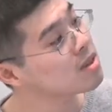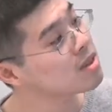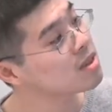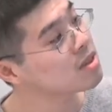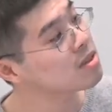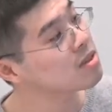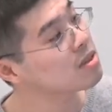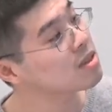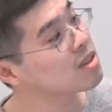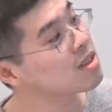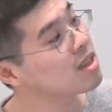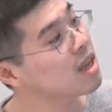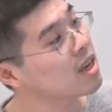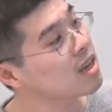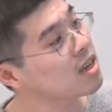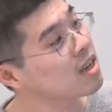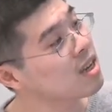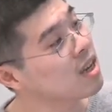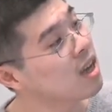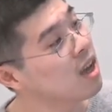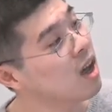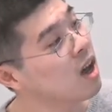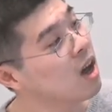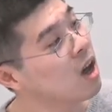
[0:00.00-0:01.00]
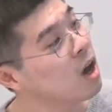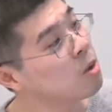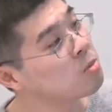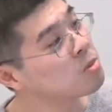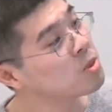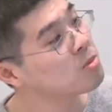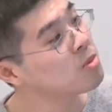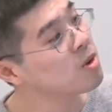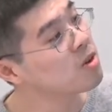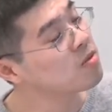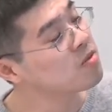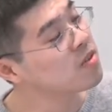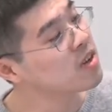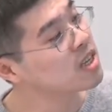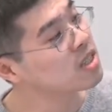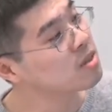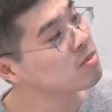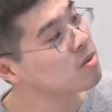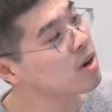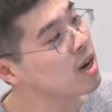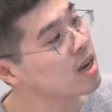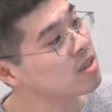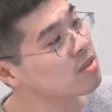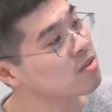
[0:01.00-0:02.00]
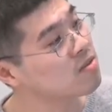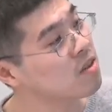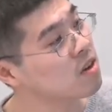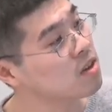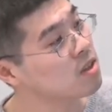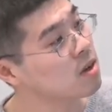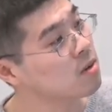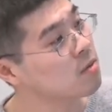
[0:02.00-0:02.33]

so it's like optimal fixed price for